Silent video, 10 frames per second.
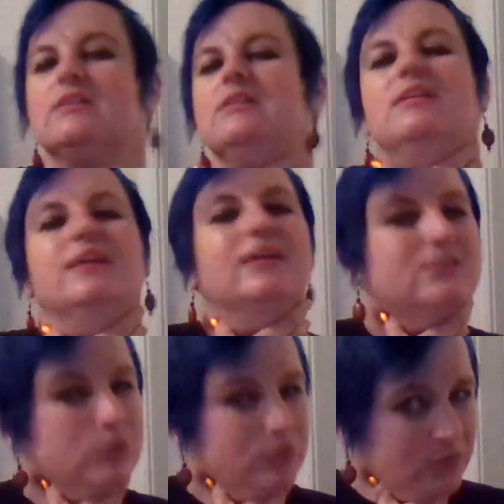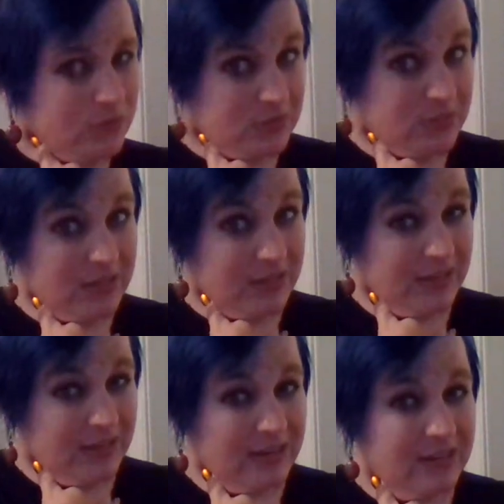The neck turns the
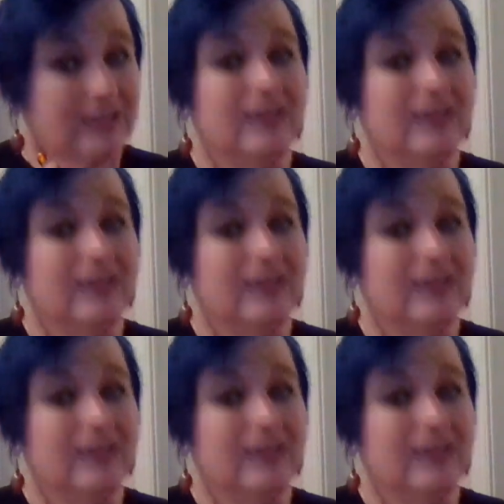head.